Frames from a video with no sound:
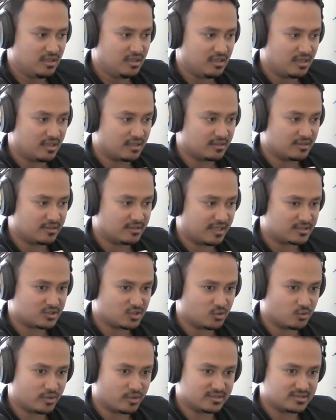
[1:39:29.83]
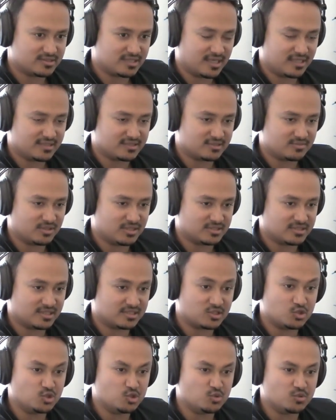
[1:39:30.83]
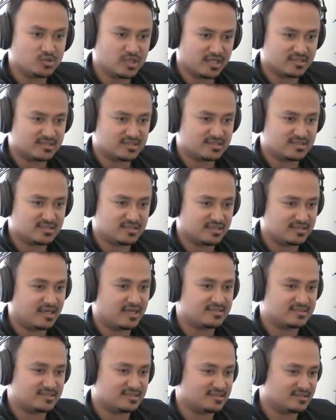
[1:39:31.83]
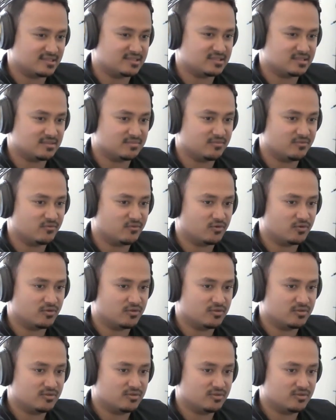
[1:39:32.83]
And that's a great test because that's a yeah. new test that yeah. hasn't existed before.